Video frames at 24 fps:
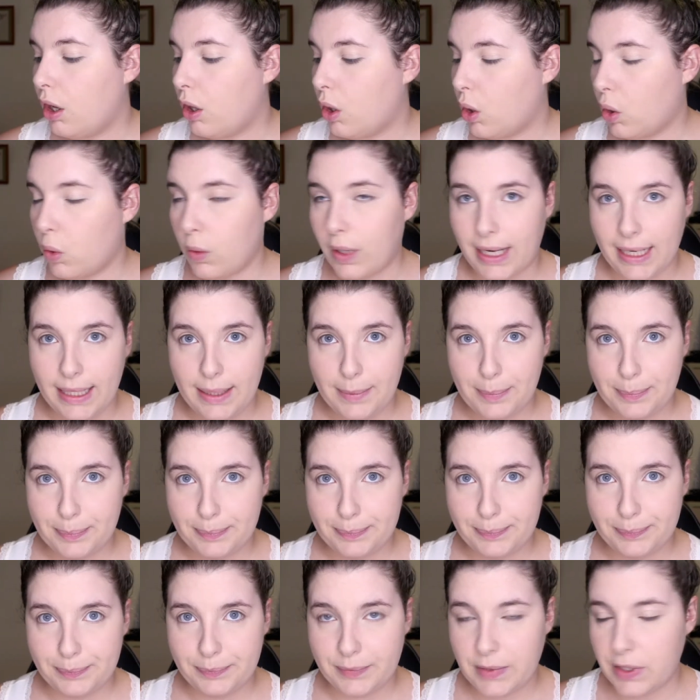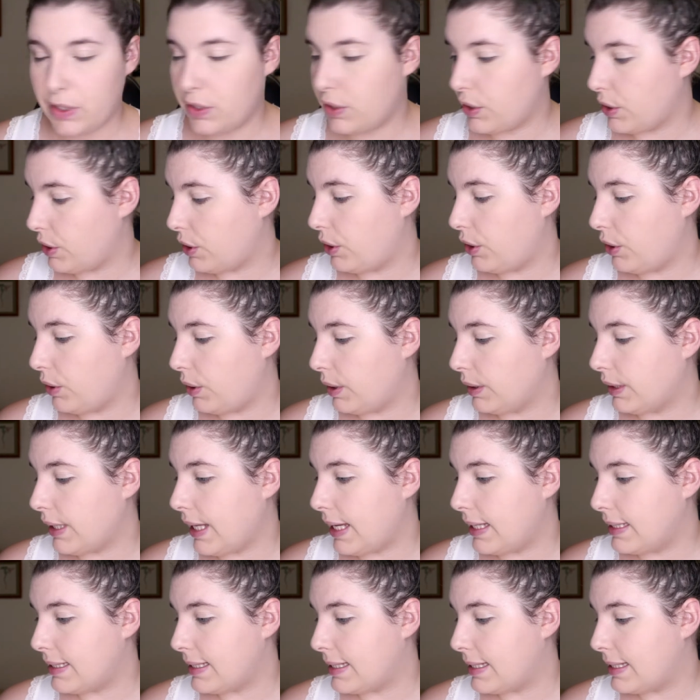Alrighty, so
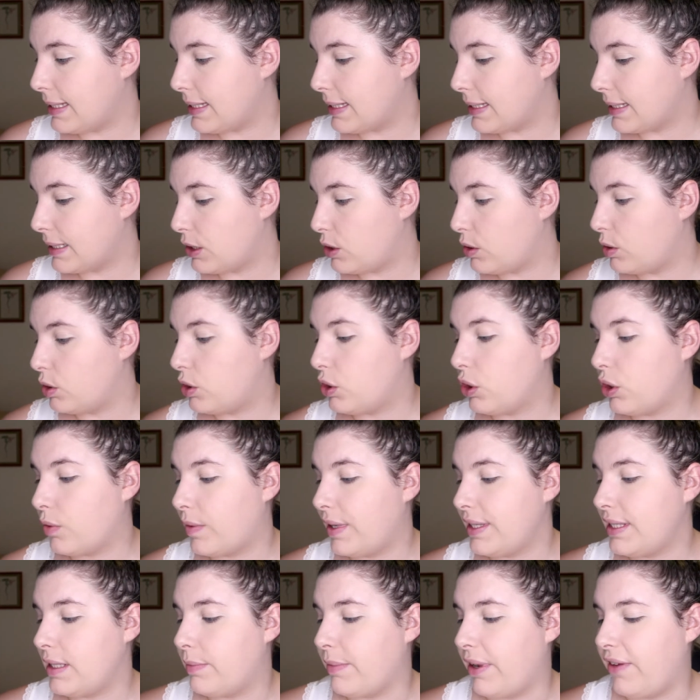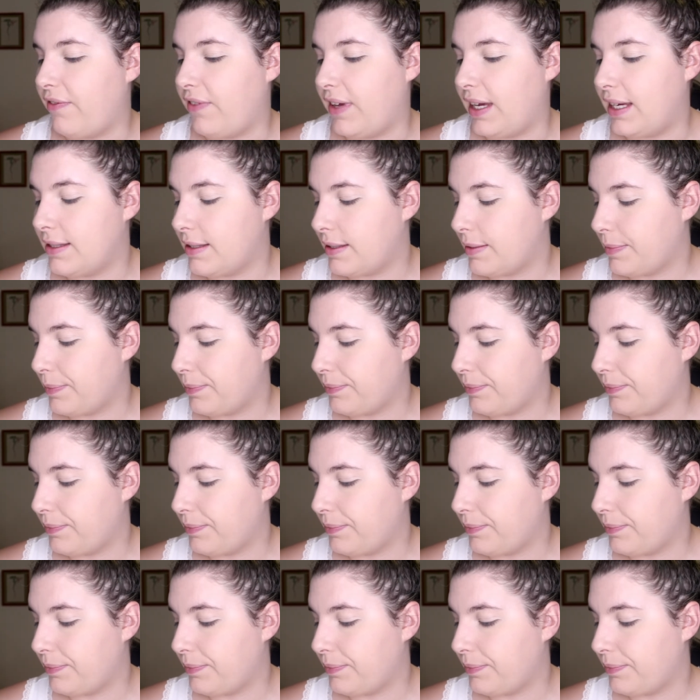let's do the rest of my face.